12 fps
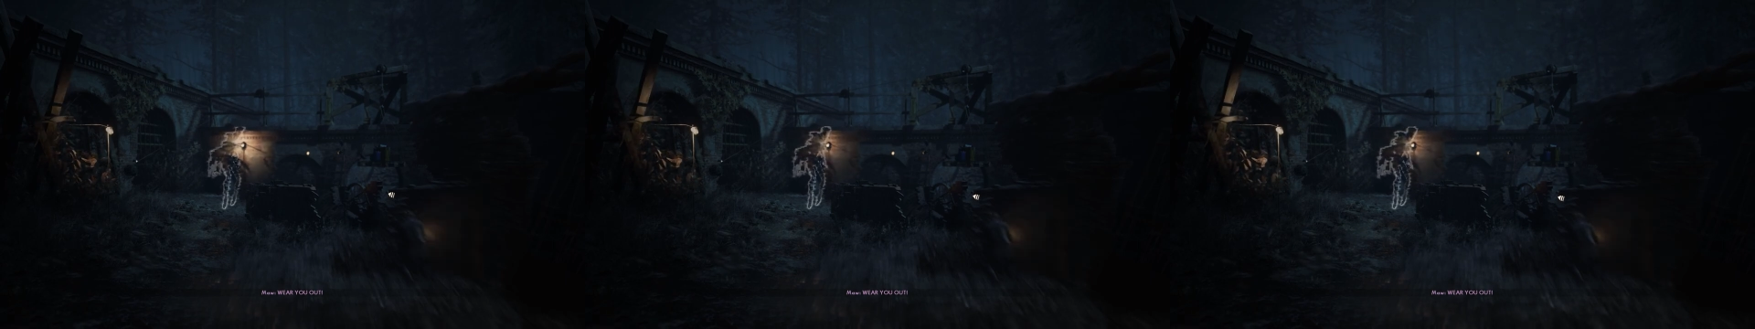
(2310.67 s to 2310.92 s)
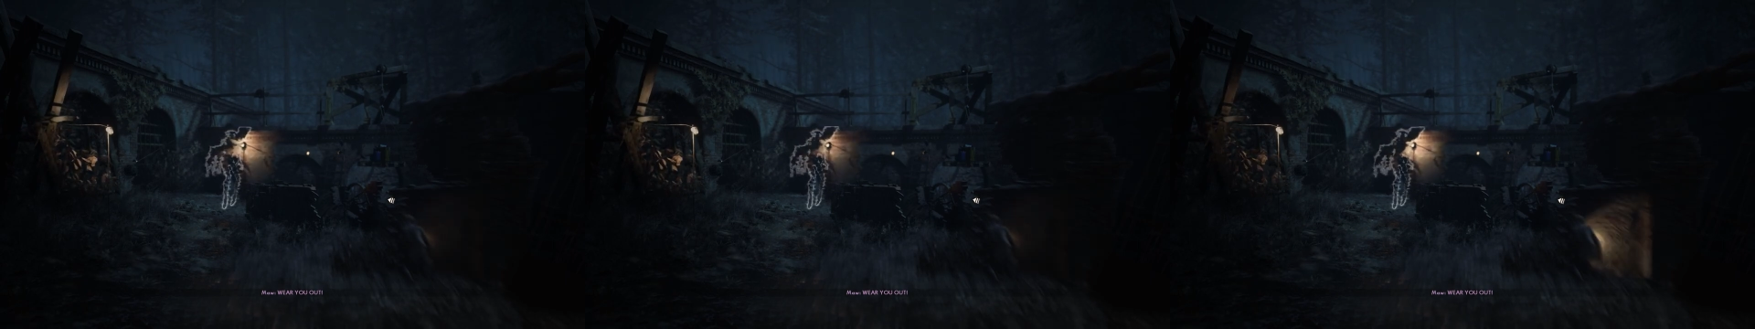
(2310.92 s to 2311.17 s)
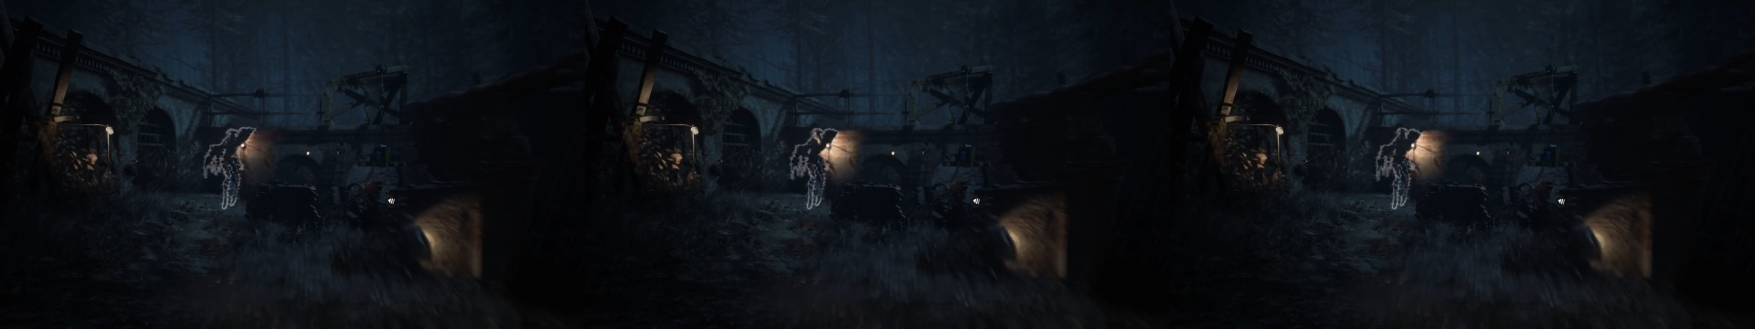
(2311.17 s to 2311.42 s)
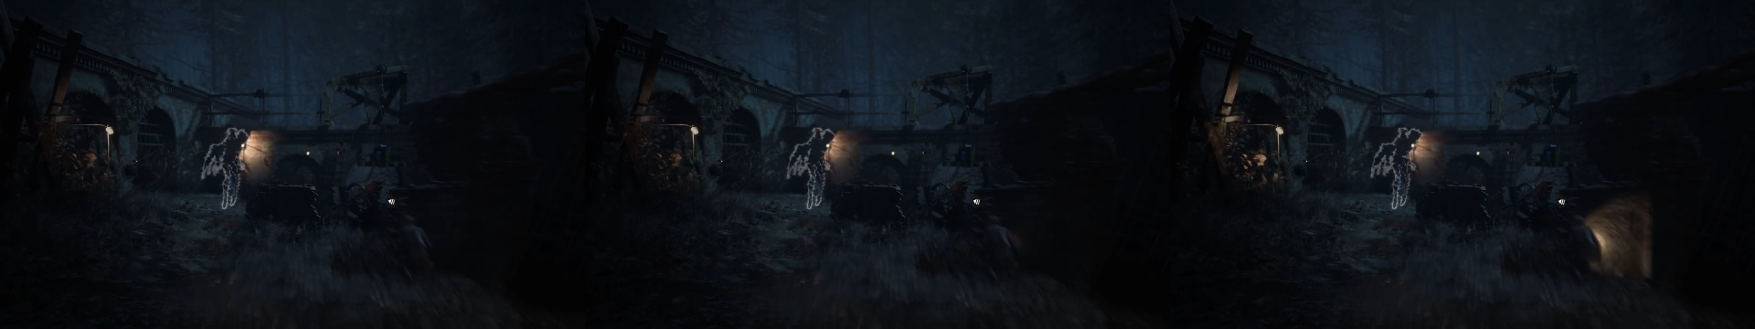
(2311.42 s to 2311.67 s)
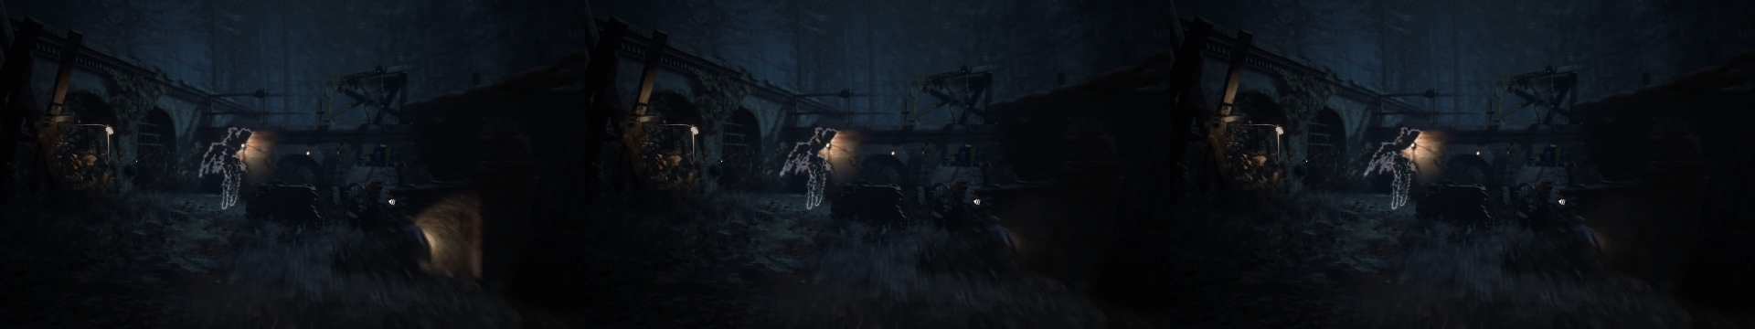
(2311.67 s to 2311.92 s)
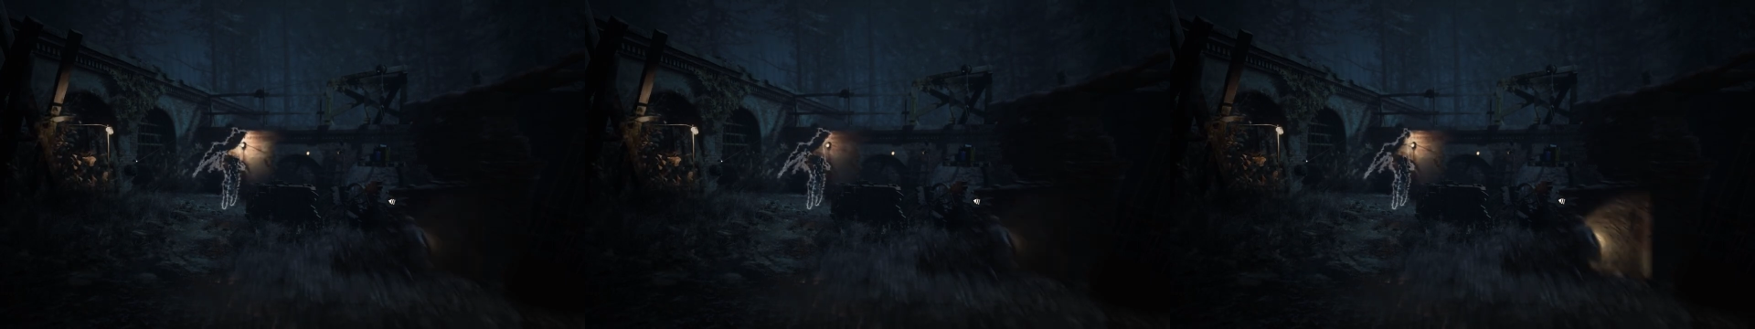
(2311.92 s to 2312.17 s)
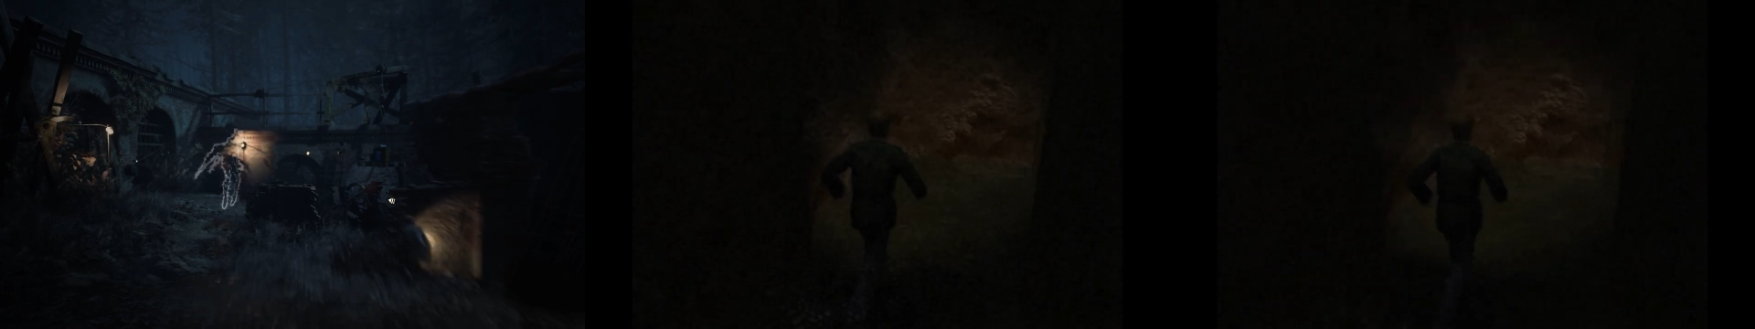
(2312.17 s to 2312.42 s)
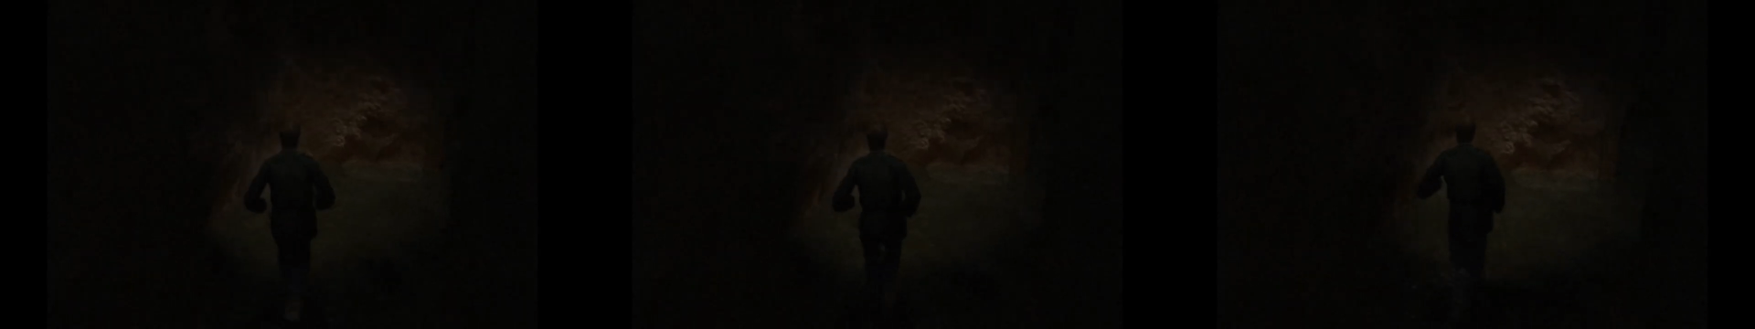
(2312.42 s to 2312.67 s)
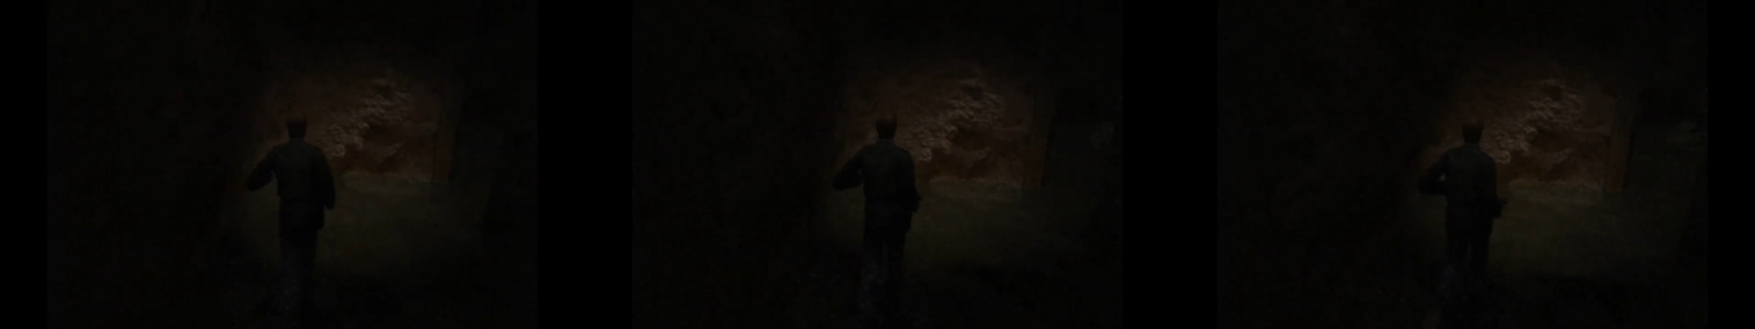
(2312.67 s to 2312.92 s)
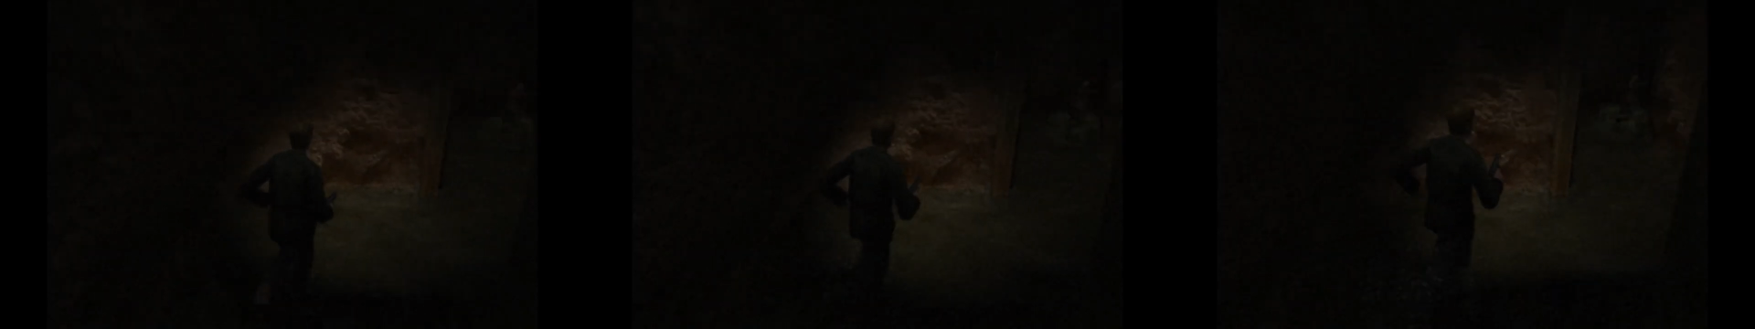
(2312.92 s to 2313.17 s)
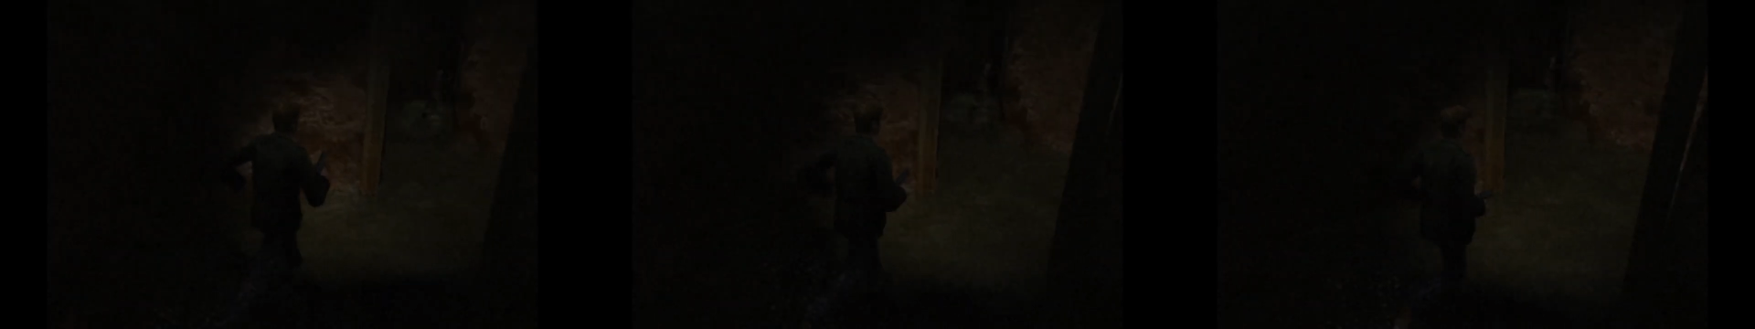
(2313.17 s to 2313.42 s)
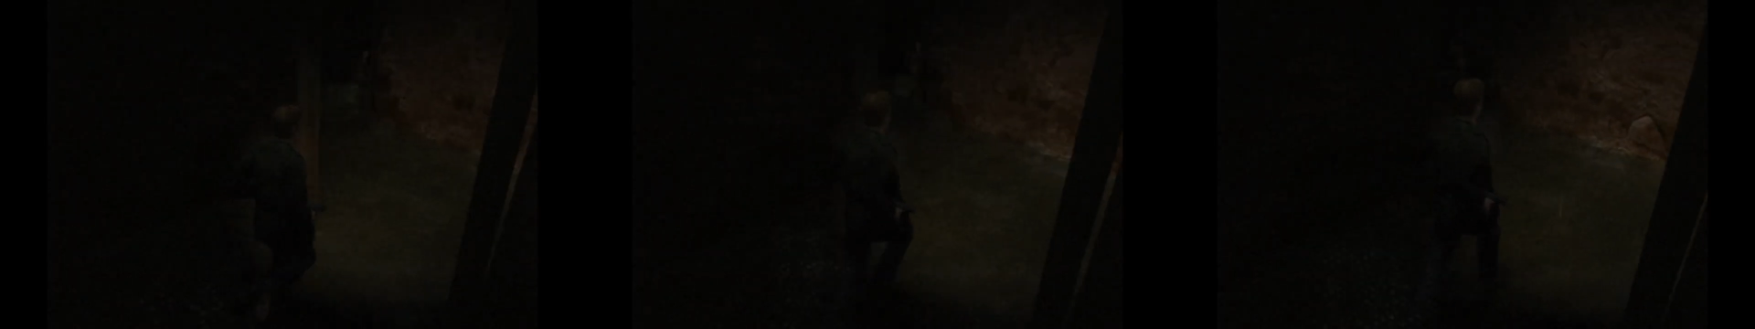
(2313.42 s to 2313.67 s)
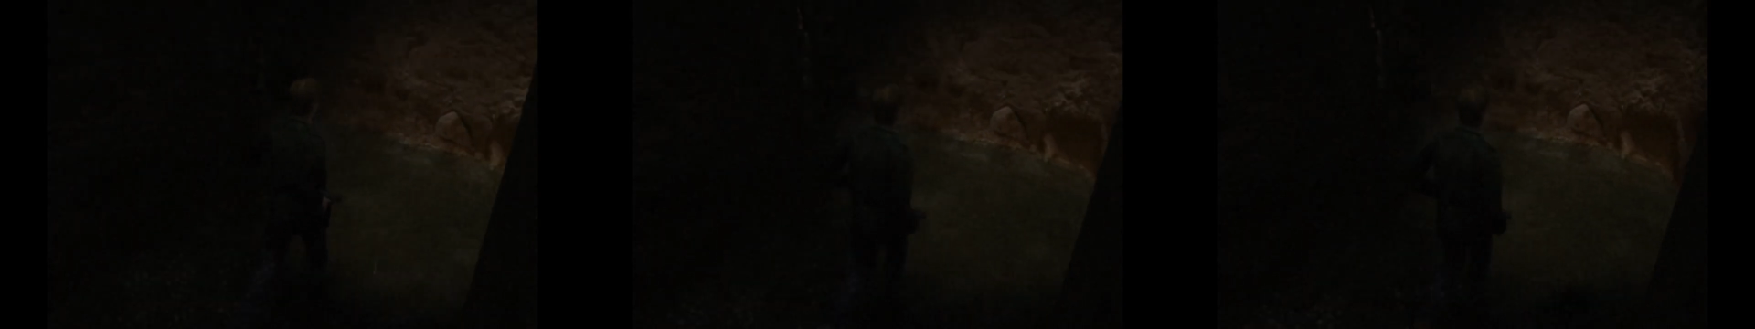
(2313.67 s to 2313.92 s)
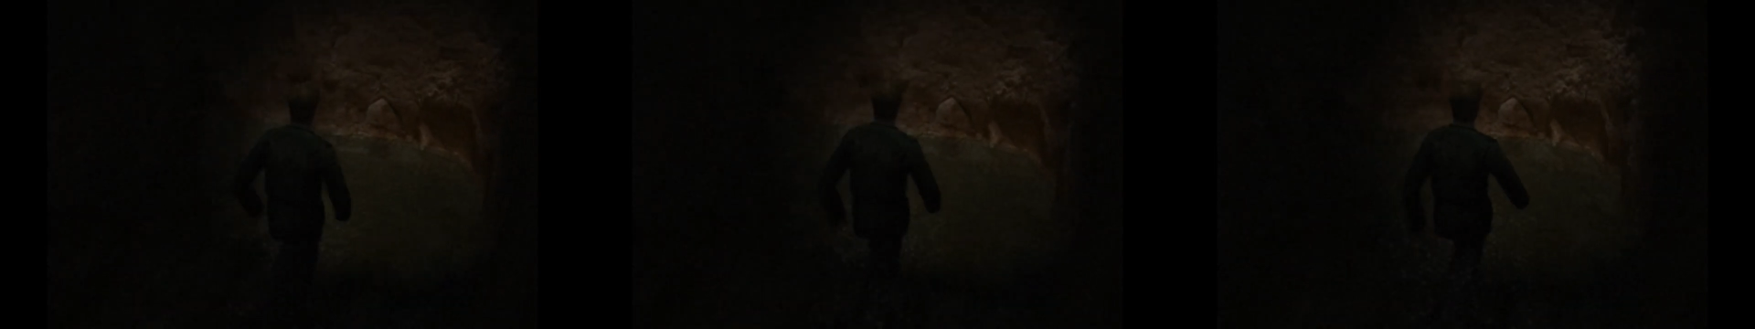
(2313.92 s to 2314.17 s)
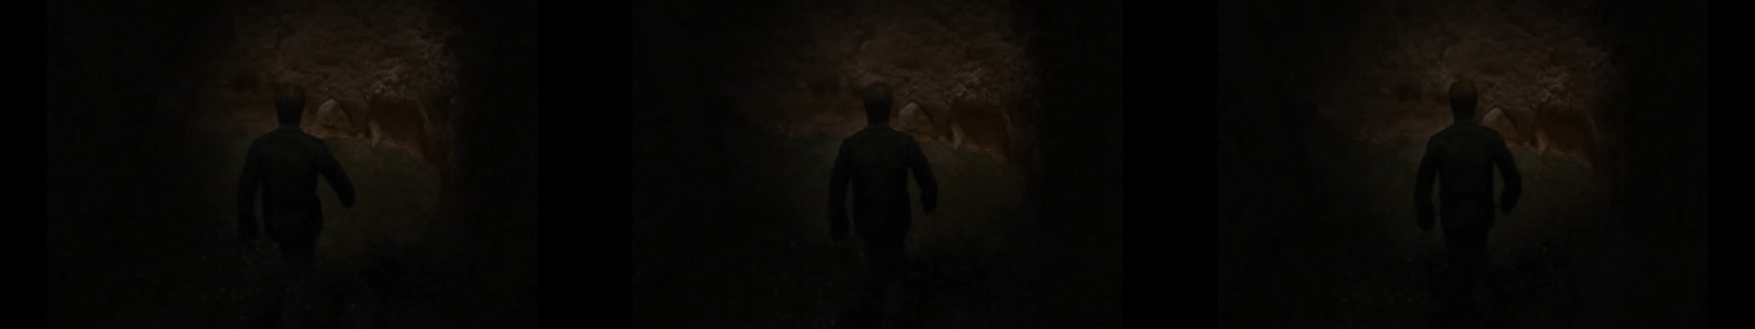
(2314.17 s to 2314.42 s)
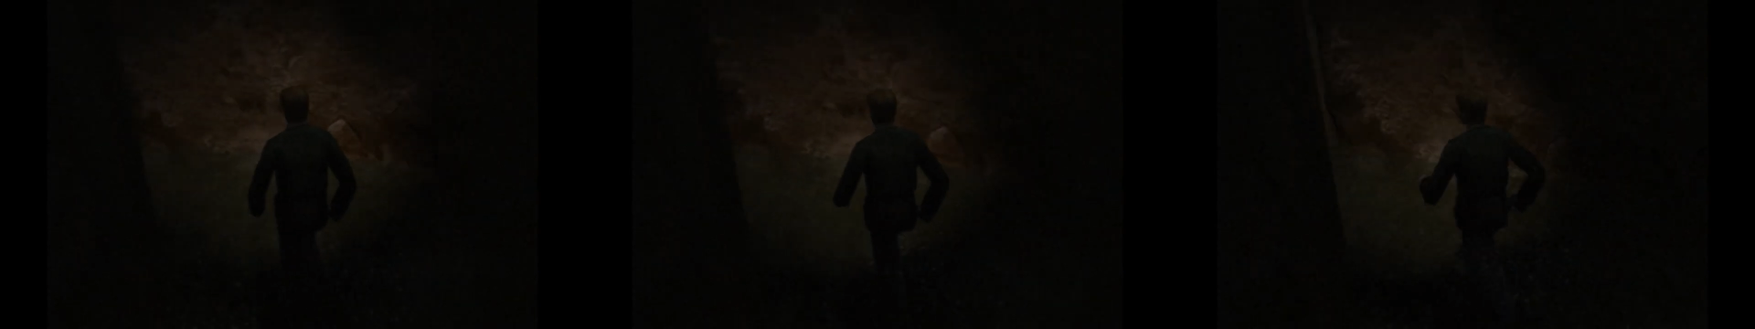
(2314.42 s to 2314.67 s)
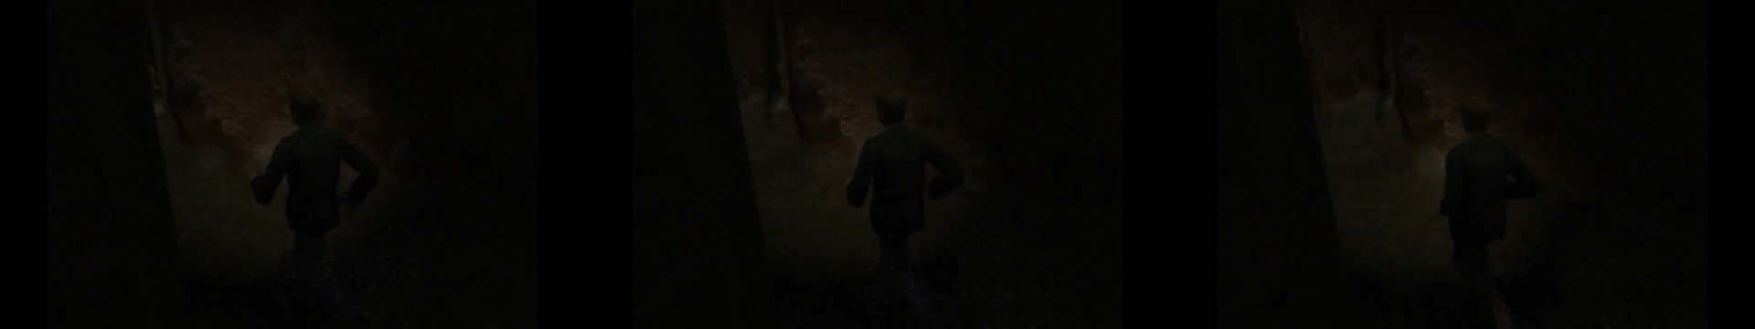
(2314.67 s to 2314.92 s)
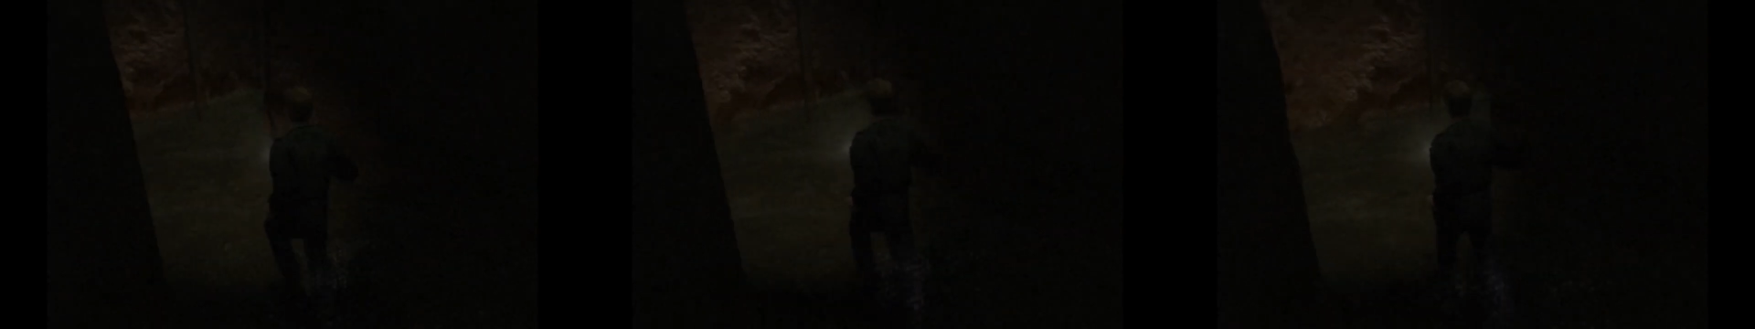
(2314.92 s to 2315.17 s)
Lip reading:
(no speaker visible)